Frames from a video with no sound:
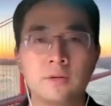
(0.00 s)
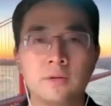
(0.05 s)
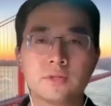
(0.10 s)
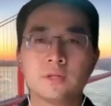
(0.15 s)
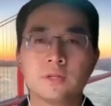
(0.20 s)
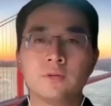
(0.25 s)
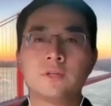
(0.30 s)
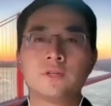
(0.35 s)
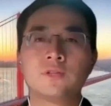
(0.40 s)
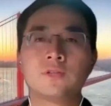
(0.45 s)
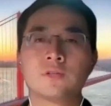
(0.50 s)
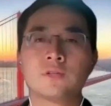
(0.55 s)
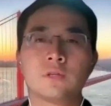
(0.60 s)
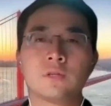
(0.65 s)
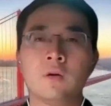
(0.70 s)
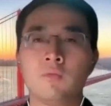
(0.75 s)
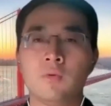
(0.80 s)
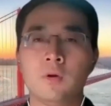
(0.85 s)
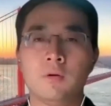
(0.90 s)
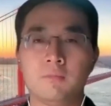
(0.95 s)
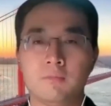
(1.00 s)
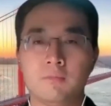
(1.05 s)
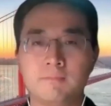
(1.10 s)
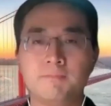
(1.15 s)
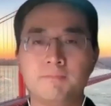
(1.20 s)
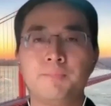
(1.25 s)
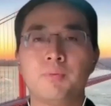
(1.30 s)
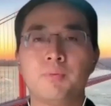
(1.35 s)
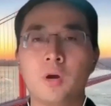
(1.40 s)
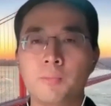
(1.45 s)
So this is our
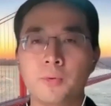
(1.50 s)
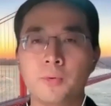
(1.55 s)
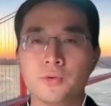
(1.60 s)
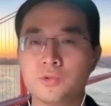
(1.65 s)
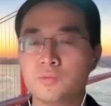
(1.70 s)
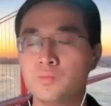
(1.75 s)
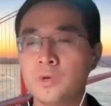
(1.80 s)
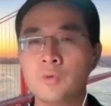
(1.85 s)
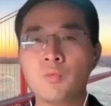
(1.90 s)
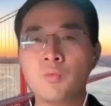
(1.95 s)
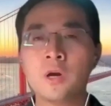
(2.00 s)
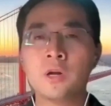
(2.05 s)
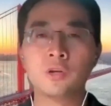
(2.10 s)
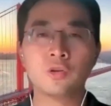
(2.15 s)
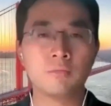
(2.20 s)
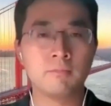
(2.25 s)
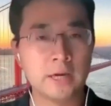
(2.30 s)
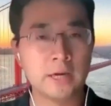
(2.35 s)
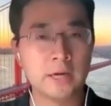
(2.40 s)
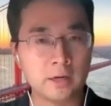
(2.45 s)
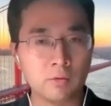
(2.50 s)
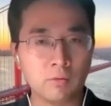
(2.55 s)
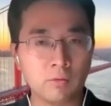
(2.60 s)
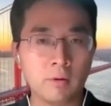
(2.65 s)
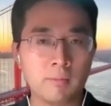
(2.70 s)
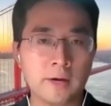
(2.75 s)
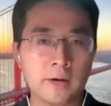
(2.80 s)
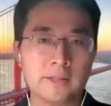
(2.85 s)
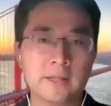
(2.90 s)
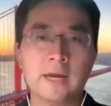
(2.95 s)
purpose. We want to make a
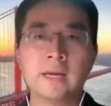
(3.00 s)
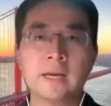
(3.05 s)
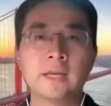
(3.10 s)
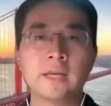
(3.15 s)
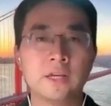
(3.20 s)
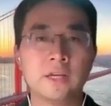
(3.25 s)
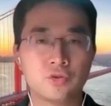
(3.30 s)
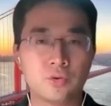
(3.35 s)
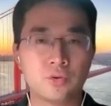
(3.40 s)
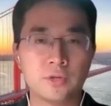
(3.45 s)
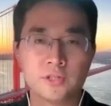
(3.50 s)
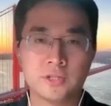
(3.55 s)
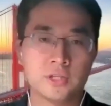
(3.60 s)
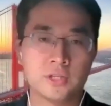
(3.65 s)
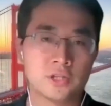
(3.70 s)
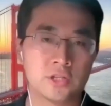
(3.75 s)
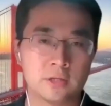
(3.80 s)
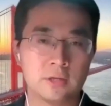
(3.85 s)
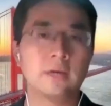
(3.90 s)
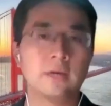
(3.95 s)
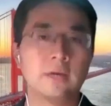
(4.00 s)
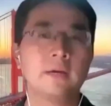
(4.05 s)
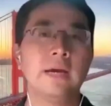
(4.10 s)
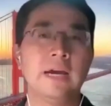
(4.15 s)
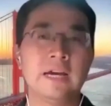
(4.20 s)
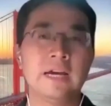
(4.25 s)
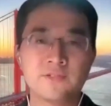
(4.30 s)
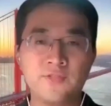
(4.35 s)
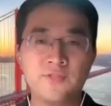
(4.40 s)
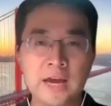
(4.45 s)
robot that can transit
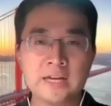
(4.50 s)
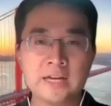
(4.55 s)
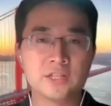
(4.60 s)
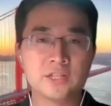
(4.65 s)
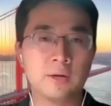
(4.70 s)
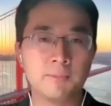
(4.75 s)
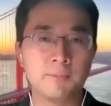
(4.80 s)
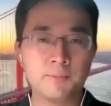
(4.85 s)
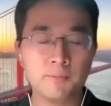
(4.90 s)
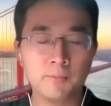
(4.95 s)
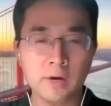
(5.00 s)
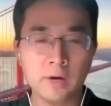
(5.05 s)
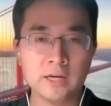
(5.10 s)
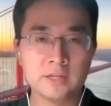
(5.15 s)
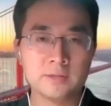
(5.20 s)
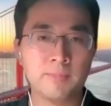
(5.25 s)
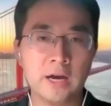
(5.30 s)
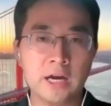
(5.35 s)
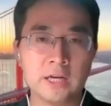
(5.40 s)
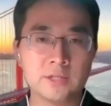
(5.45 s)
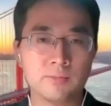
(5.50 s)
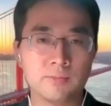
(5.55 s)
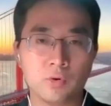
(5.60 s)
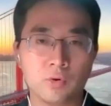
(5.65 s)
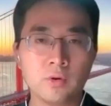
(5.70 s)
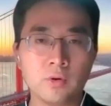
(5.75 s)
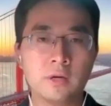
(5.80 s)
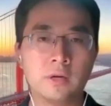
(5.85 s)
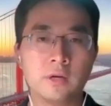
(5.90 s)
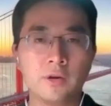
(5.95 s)
as fast as
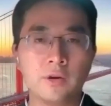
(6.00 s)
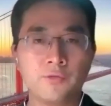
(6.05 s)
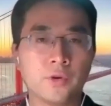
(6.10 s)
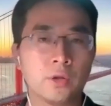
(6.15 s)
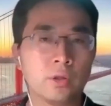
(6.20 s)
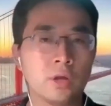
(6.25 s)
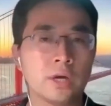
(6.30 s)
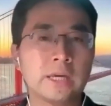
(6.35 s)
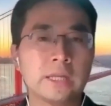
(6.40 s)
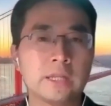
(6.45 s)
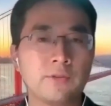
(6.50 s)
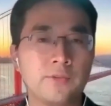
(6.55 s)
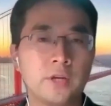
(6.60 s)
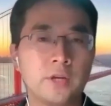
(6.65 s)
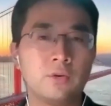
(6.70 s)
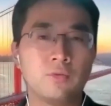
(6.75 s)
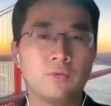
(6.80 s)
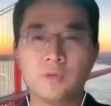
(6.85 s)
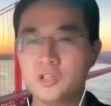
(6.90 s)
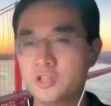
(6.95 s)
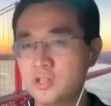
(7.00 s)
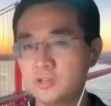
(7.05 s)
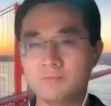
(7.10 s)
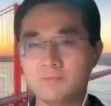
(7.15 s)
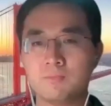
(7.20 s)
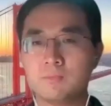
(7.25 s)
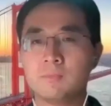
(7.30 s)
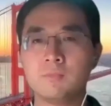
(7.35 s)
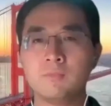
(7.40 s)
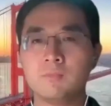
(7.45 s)
possible. If we look at the video,
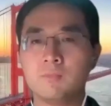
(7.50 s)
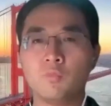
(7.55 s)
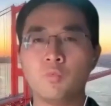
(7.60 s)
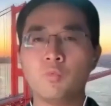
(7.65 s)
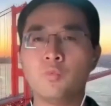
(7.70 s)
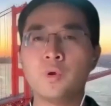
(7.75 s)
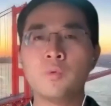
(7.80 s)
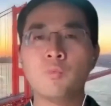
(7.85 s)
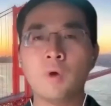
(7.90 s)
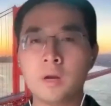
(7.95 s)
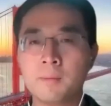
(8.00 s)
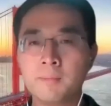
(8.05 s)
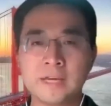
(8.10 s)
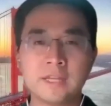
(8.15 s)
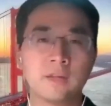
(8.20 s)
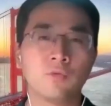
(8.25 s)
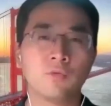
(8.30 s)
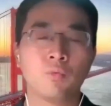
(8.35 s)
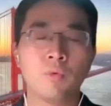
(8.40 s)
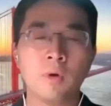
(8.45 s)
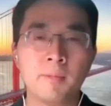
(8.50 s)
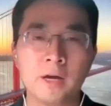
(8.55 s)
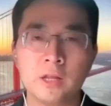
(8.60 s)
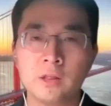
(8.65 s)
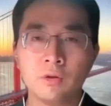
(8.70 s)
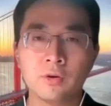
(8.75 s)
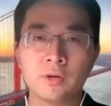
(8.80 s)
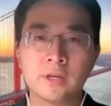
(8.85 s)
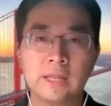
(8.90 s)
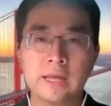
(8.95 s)
we want to make the robot
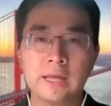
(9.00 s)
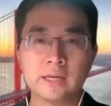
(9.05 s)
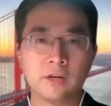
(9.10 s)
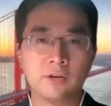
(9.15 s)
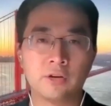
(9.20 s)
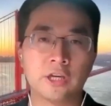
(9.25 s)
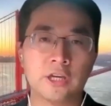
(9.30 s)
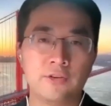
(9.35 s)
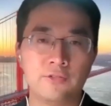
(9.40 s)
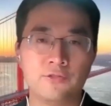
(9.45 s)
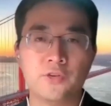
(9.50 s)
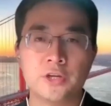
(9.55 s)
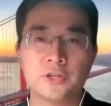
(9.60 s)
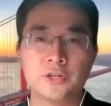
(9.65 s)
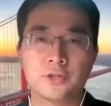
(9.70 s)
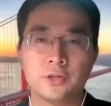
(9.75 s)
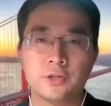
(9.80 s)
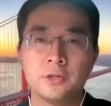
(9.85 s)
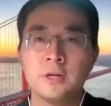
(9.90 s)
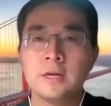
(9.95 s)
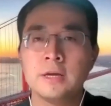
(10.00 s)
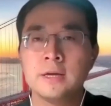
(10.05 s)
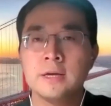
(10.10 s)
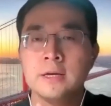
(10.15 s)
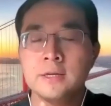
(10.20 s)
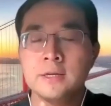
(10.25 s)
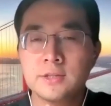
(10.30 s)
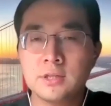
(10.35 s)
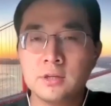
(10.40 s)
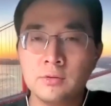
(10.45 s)
look like a kingfisher.
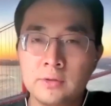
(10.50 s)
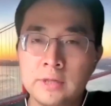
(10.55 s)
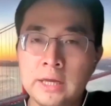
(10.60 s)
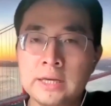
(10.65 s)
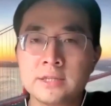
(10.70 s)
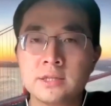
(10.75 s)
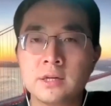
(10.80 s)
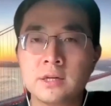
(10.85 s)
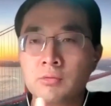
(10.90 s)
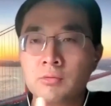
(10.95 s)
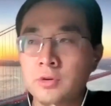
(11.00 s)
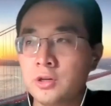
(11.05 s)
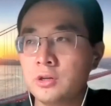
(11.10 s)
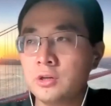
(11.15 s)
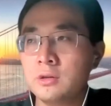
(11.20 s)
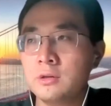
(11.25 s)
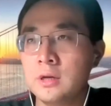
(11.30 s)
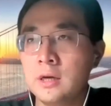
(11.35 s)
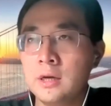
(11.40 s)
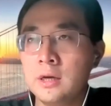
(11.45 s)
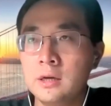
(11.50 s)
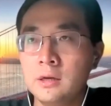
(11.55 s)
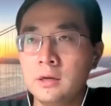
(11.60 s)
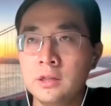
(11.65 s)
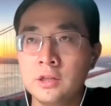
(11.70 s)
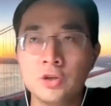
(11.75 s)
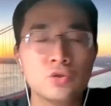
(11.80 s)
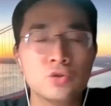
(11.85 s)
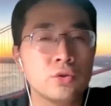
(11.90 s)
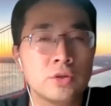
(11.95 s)
So that's our
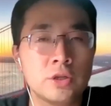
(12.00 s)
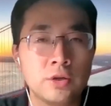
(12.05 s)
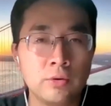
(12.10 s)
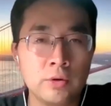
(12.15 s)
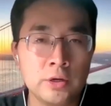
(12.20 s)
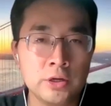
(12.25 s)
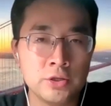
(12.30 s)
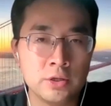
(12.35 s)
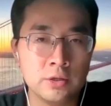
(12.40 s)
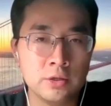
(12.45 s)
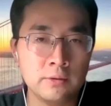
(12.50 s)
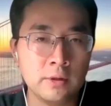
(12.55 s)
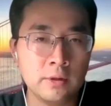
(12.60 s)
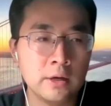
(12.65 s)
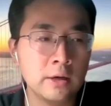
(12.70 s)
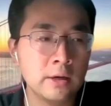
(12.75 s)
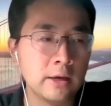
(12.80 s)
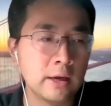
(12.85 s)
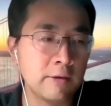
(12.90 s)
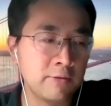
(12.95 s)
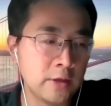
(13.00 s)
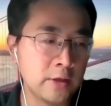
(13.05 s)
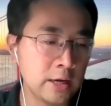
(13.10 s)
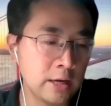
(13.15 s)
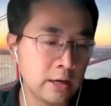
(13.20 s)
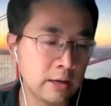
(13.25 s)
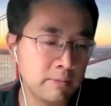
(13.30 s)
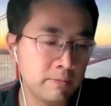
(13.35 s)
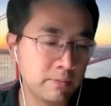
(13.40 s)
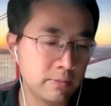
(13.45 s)
initial situation. And
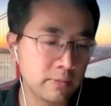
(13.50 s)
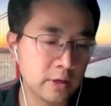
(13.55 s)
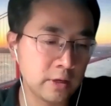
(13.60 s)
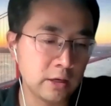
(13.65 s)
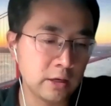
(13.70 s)
then,